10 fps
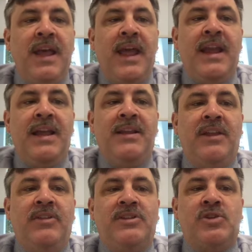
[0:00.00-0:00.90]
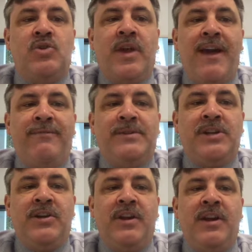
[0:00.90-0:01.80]
in the school
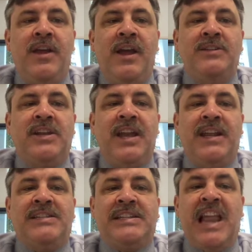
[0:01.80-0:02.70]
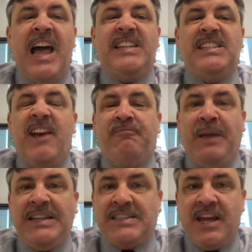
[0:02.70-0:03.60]
cafeteria to get a slice of
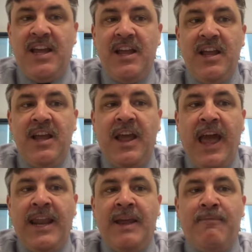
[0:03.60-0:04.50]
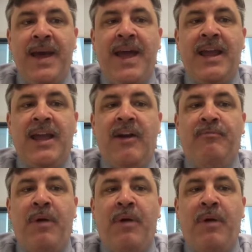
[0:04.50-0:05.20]
pizza and a bag of